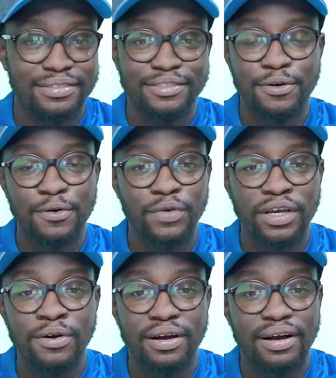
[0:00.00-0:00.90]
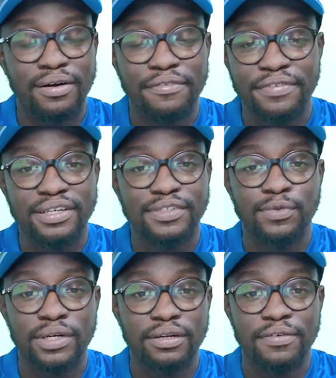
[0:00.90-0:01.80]
So we got our first
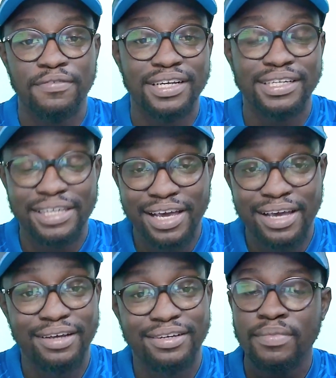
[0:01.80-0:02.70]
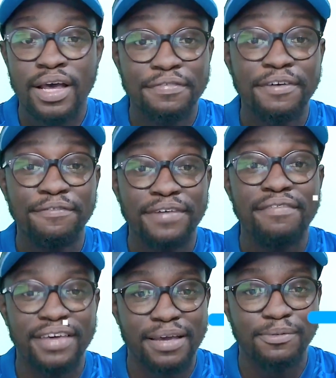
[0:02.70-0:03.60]
win of the year. After
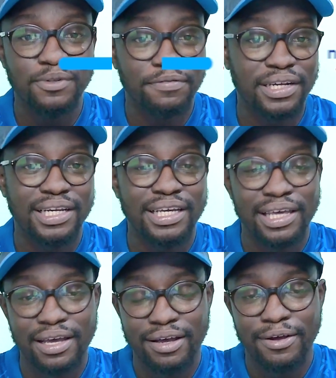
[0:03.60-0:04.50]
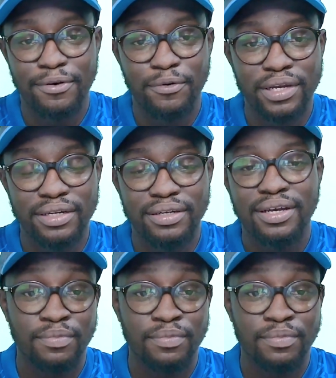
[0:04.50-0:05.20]
5 games, we finally get a win.